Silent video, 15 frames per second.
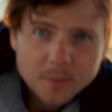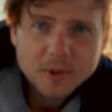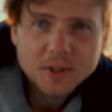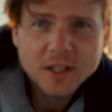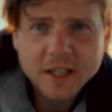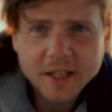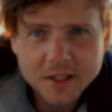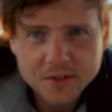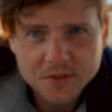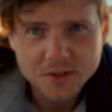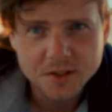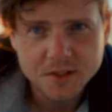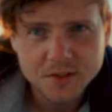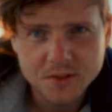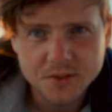But yeah,
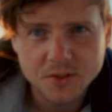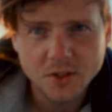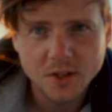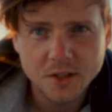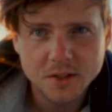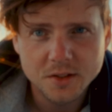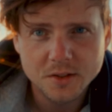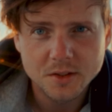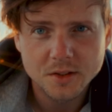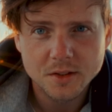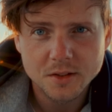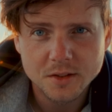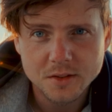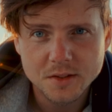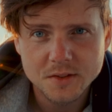so this is kind of
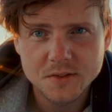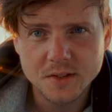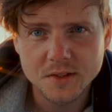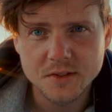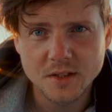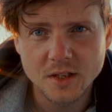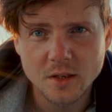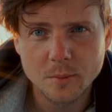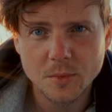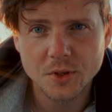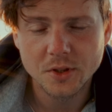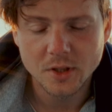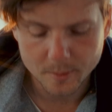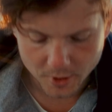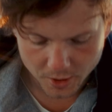the 16mm.
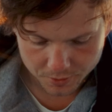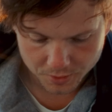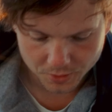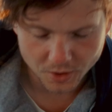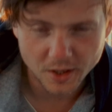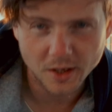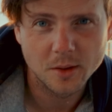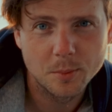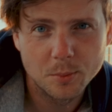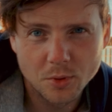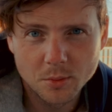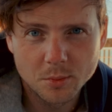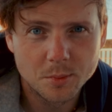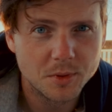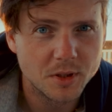I'm only like
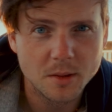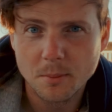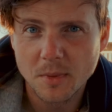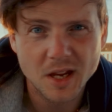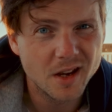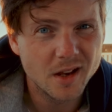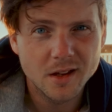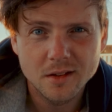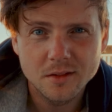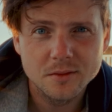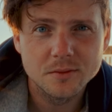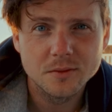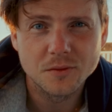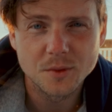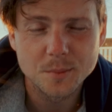probably a meter
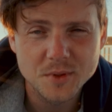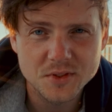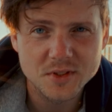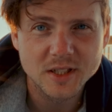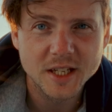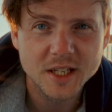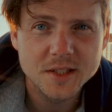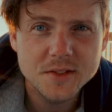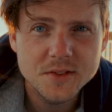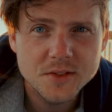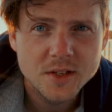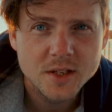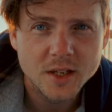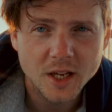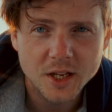from this
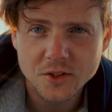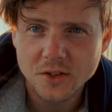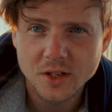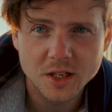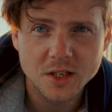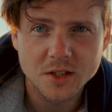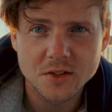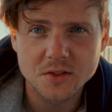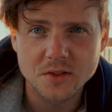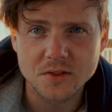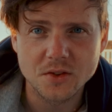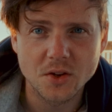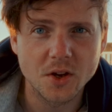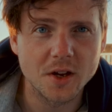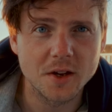lens, and you're getting this
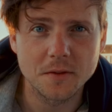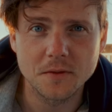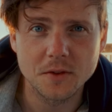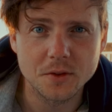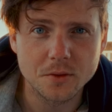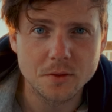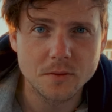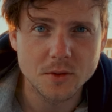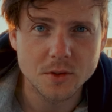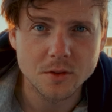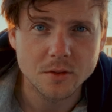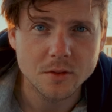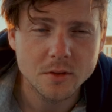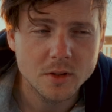entire field of view,